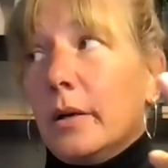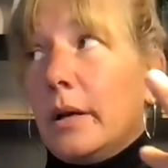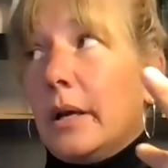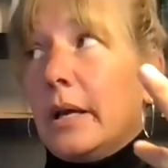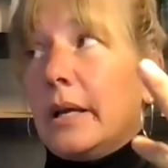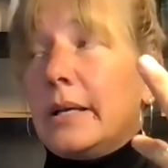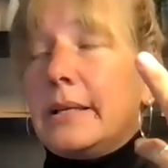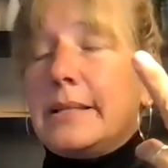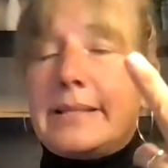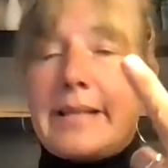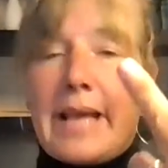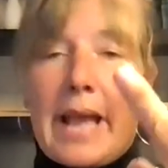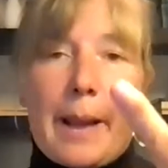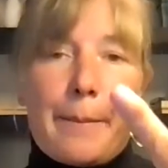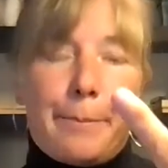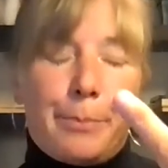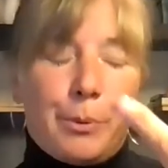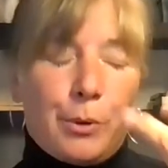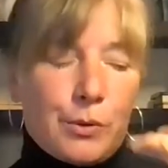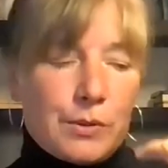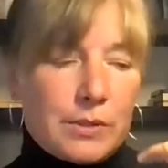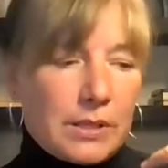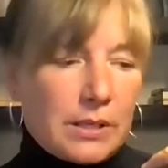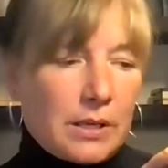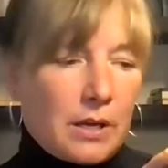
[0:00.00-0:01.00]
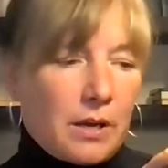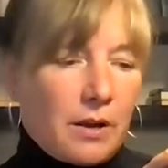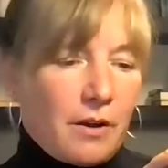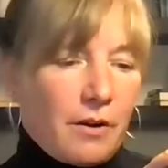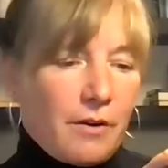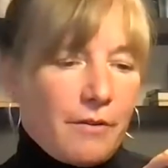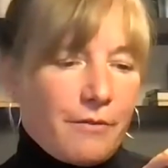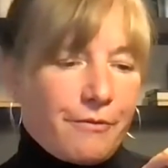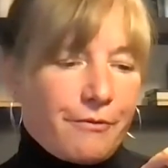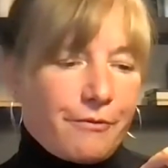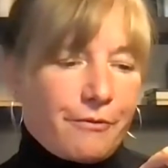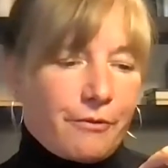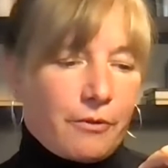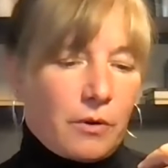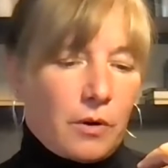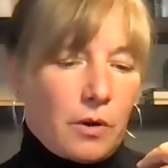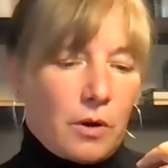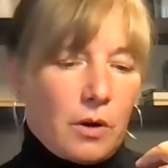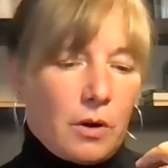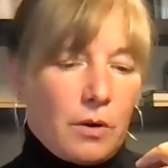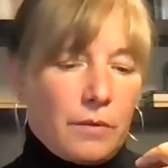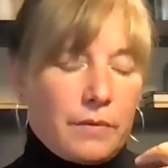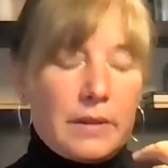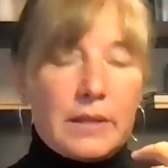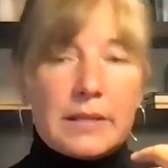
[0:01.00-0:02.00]
examples of
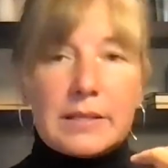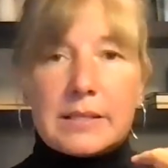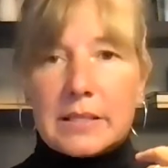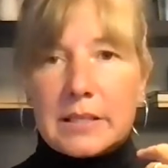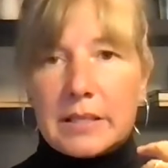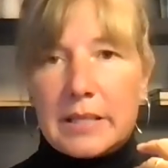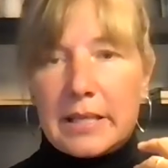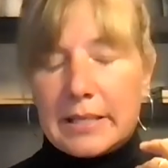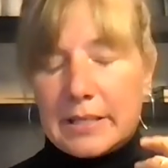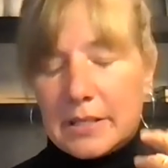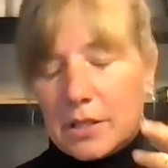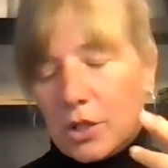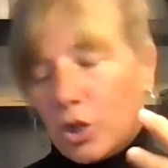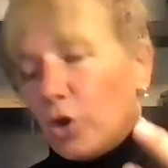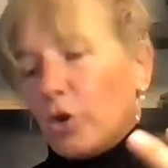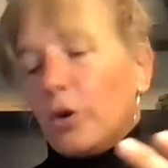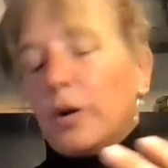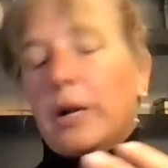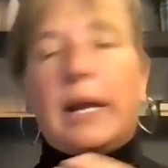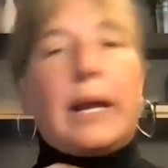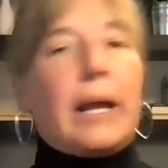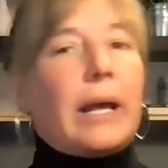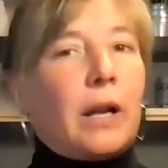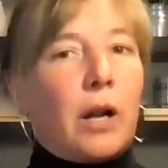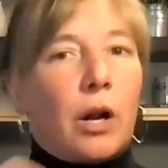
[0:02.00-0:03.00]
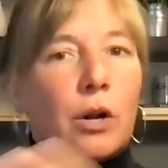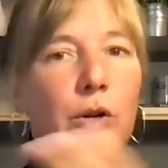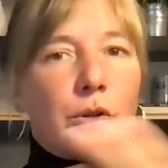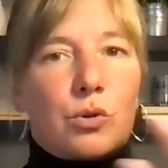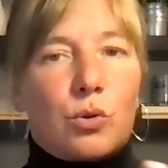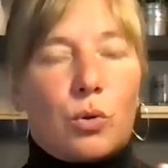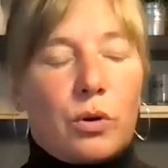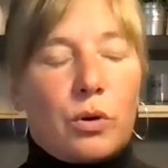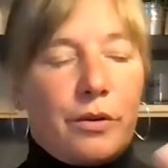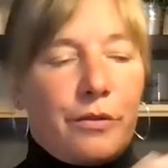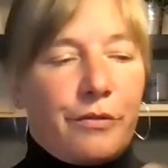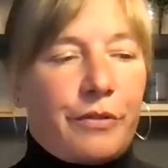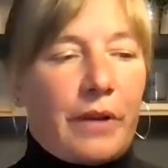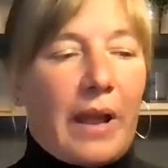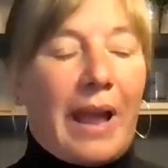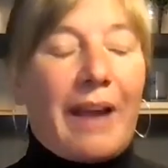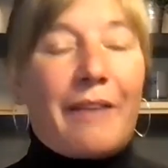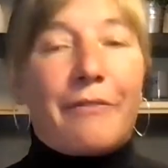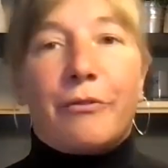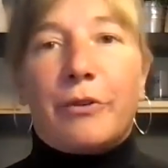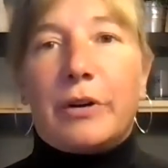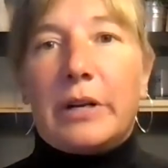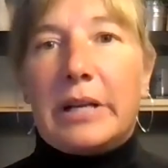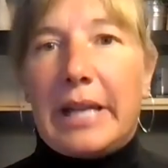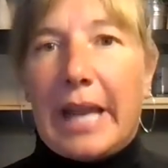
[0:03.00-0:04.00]
this learning in our sort of
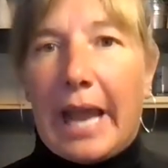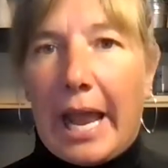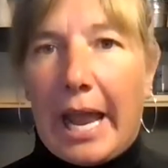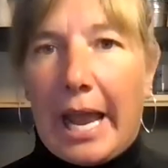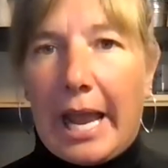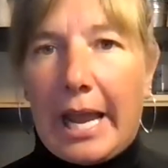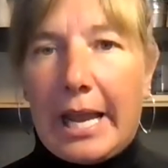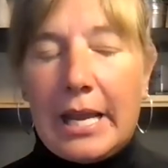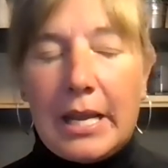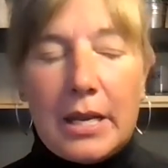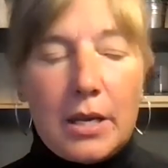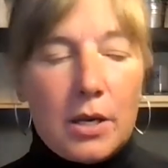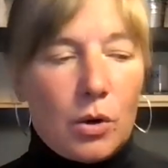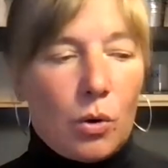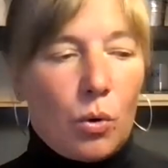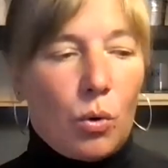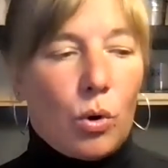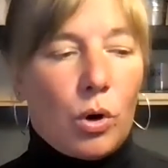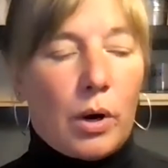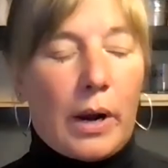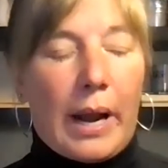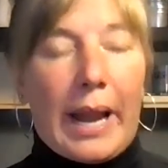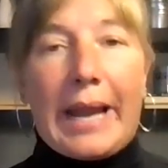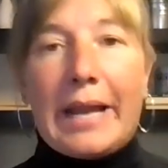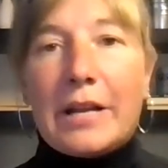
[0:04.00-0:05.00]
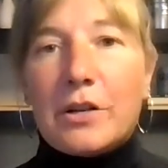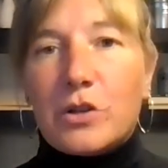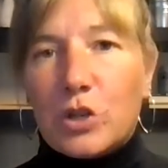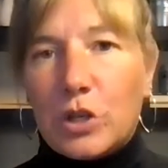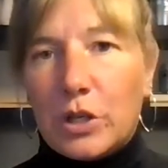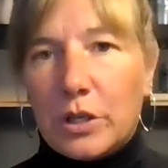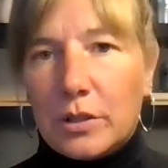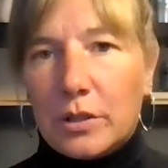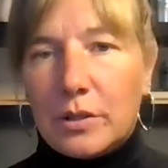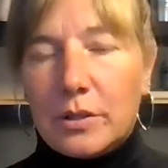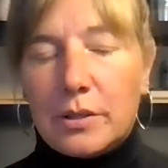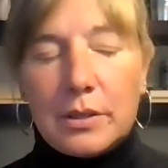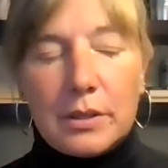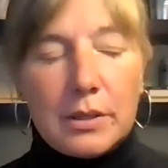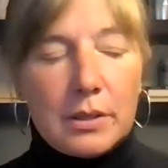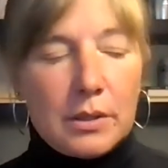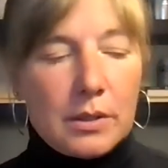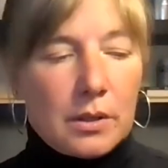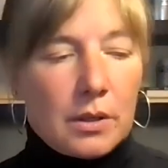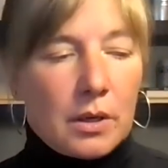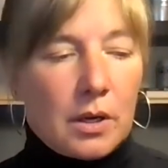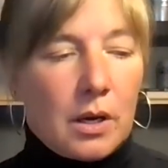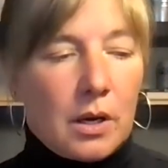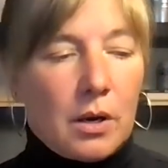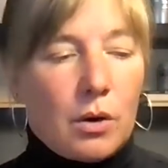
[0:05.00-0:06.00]
everyday or ancient
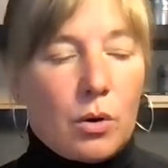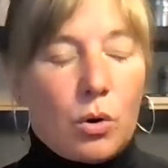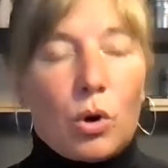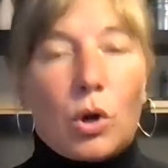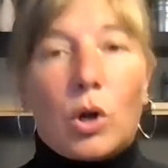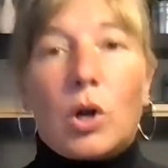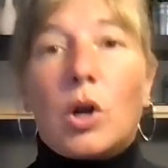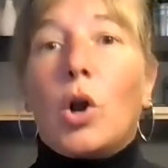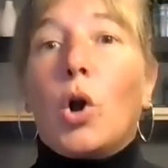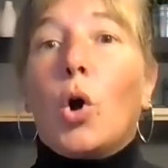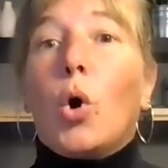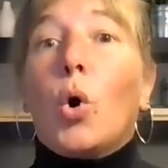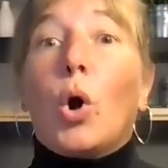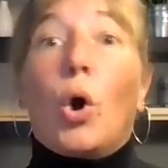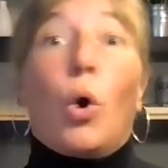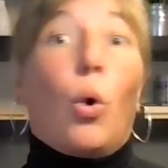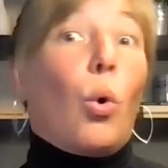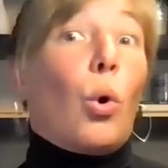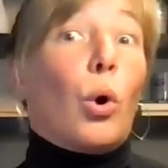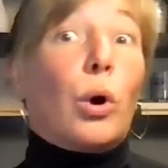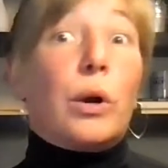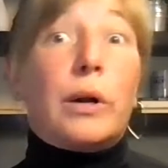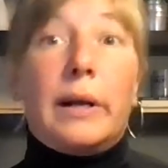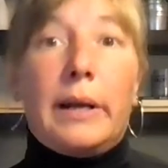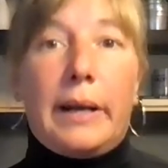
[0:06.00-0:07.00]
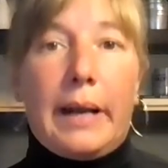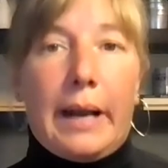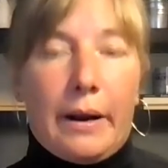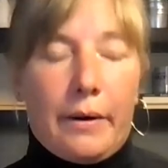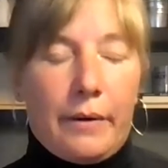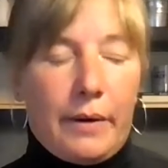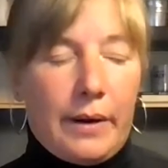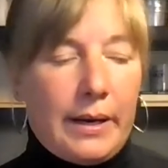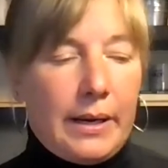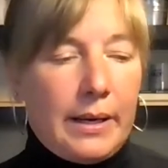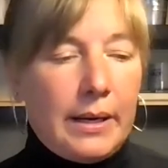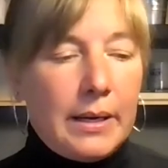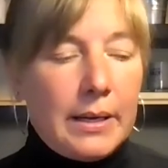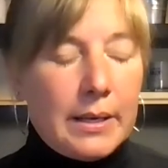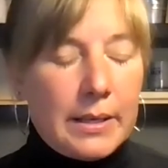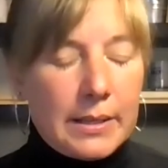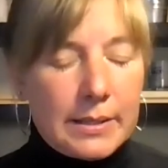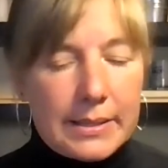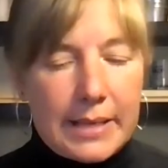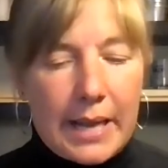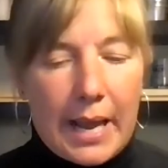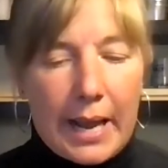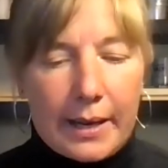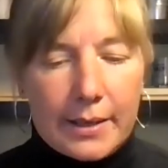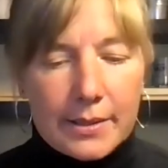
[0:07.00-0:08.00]
or ordinary
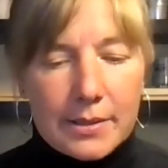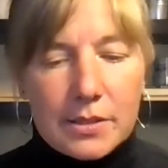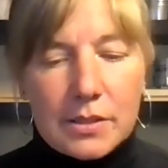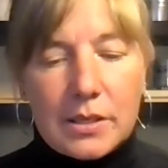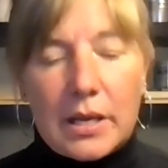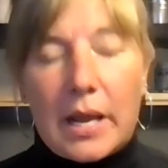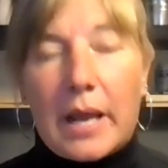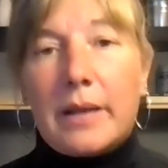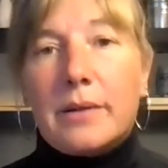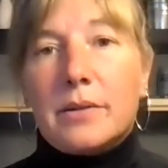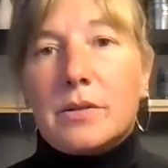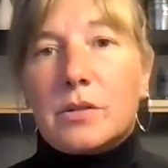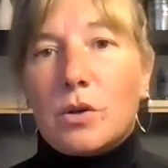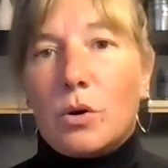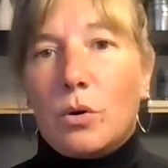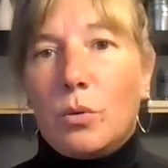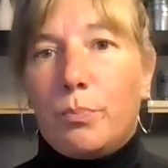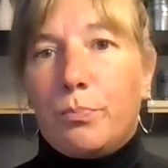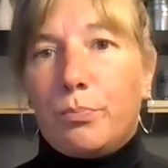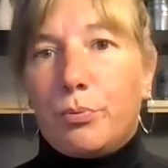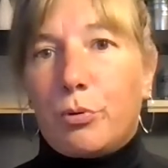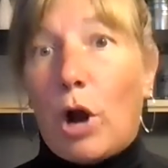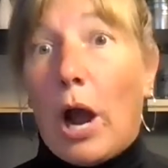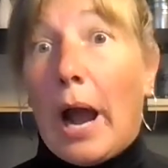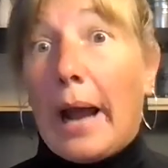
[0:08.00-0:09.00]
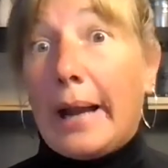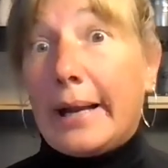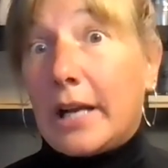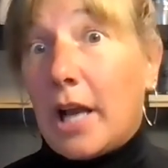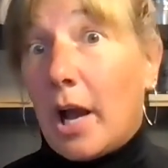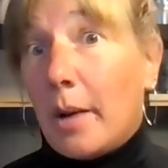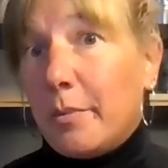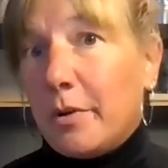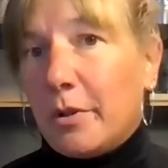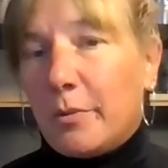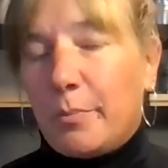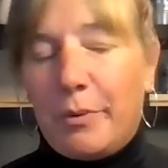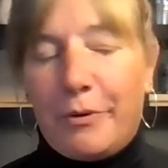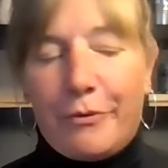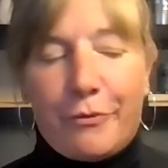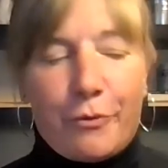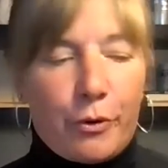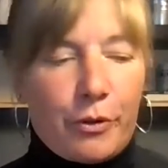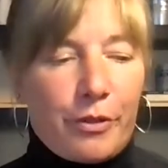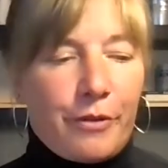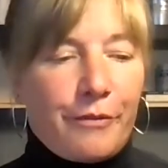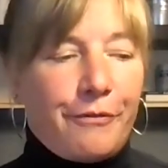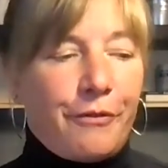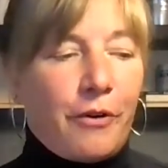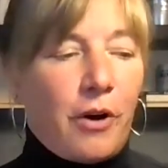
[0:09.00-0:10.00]
text. And so pride cometh
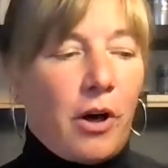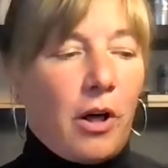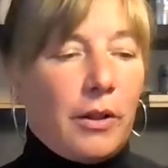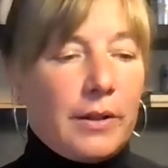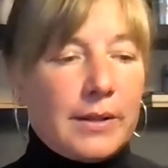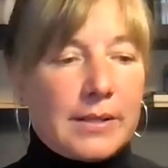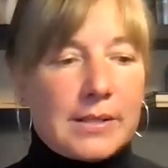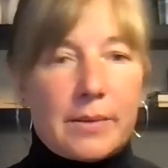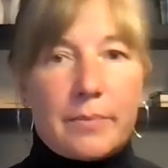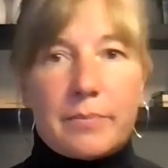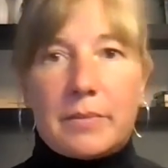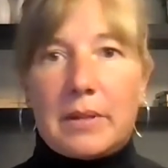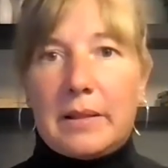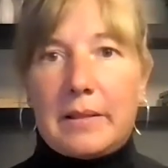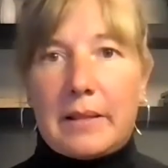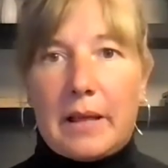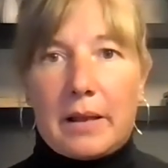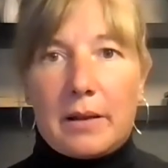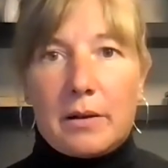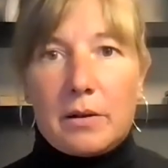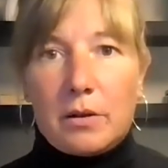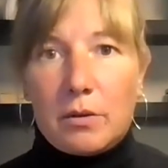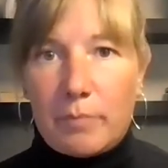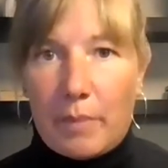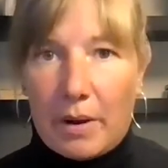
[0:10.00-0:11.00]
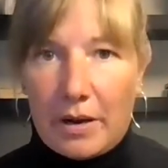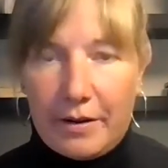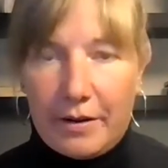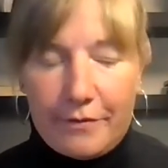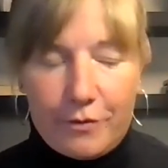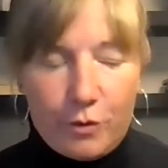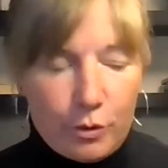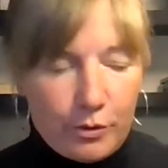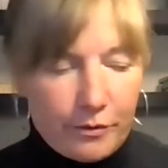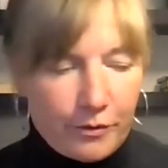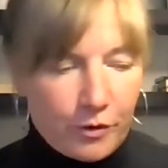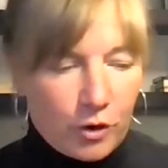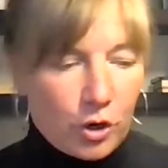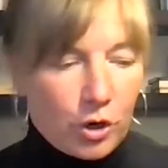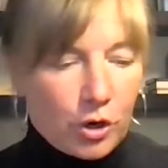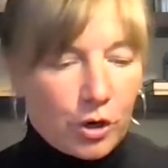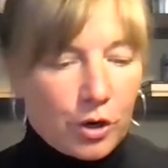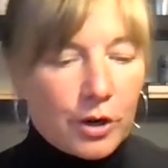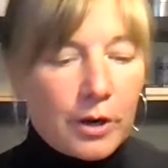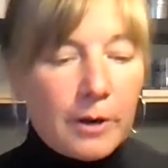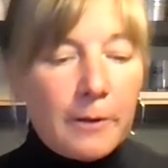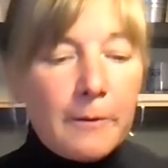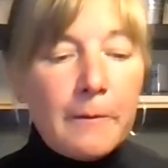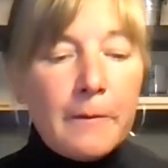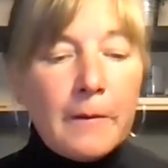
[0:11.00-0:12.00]
before the fall is something that many of you have
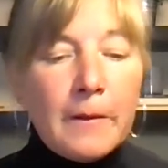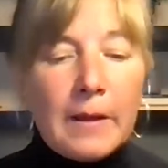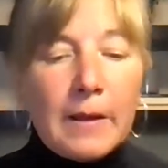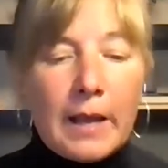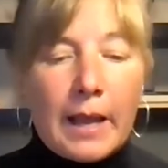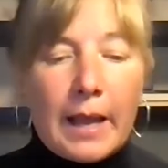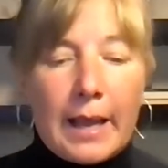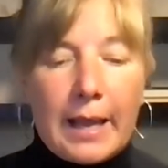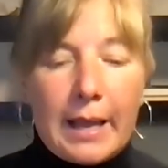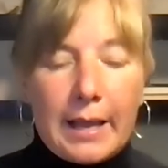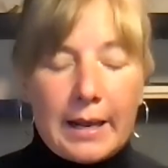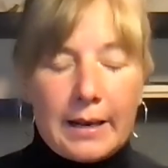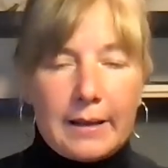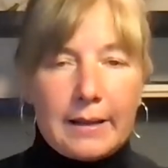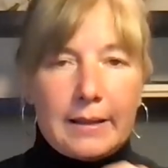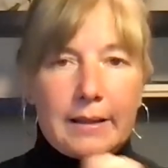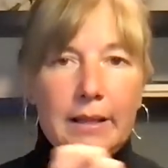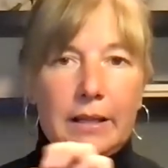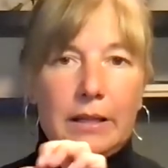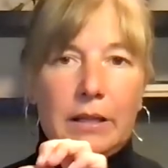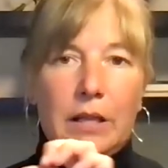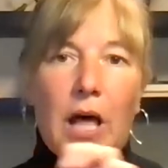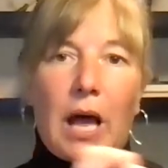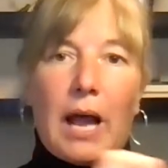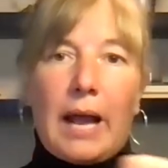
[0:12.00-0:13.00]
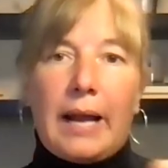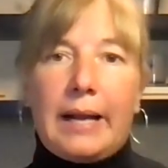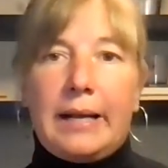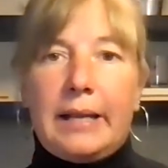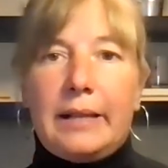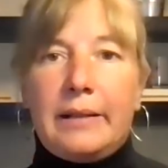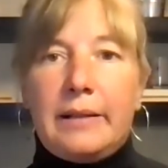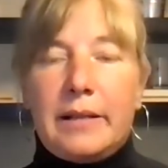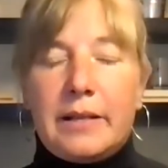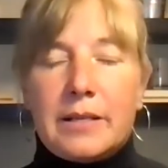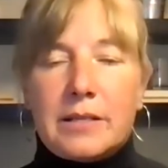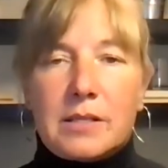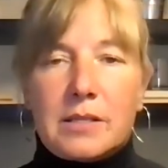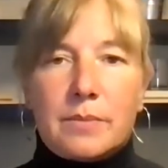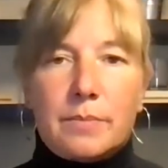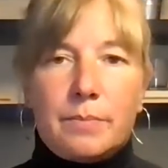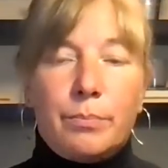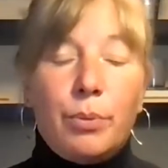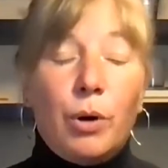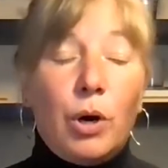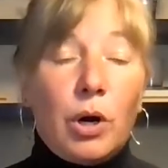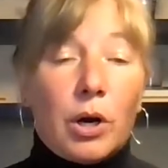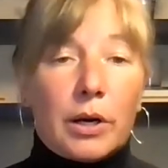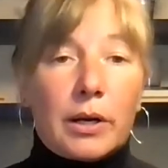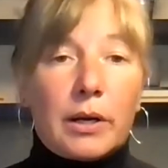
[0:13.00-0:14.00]
heard. And the line in this
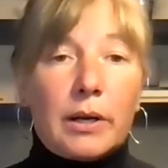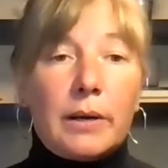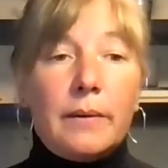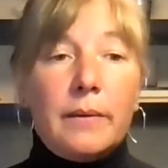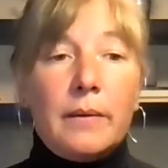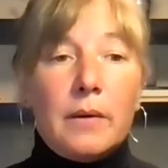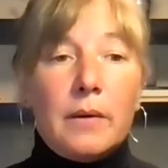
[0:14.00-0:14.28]
book